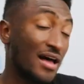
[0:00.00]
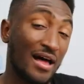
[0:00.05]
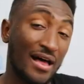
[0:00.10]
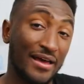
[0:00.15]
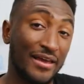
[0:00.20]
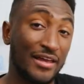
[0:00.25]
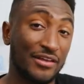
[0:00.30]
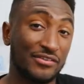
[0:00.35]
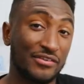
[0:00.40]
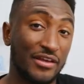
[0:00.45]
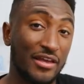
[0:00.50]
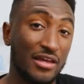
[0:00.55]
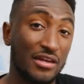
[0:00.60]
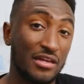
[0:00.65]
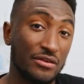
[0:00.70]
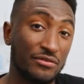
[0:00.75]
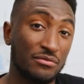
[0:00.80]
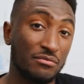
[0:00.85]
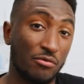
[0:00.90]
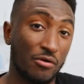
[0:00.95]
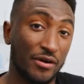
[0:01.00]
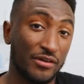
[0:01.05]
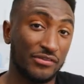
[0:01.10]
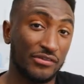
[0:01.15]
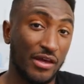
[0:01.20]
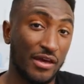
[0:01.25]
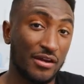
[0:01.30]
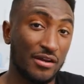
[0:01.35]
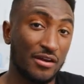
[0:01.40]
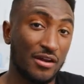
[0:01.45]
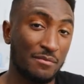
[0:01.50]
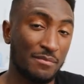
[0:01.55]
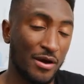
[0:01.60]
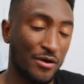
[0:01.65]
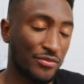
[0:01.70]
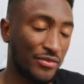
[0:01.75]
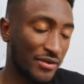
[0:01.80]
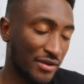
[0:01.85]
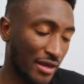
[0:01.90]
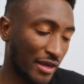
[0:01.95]
I get to get even more excited
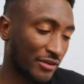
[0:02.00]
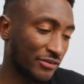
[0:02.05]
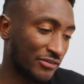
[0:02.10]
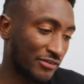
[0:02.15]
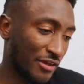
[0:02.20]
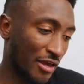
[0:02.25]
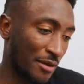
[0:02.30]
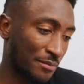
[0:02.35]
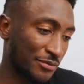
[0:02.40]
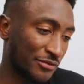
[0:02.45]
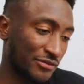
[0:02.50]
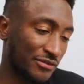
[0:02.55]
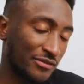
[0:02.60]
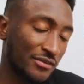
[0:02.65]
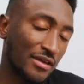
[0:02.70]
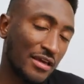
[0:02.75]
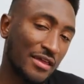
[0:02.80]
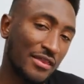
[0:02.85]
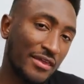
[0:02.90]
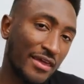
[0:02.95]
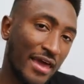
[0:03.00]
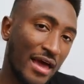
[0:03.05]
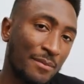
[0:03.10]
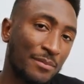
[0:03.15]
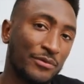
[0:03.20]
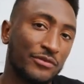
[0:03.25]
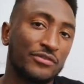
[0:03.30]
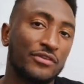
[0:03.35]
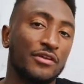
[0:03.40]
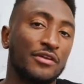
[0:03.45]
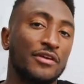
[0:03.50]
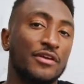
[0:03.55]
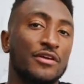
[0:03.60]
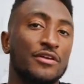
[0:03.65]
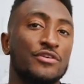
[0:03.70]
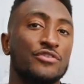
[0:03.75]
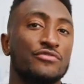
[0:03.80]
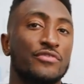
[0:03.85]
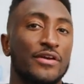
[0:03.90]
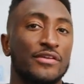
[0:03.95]
about the next steps in the Apple
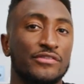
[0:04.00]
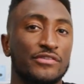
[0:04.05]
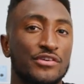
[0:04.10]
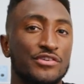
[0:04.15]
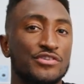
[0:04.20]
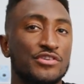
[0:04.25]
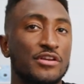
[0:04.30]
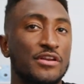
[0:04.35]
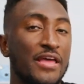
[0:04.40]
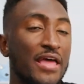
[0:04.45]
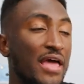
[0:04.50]
Silicon transition.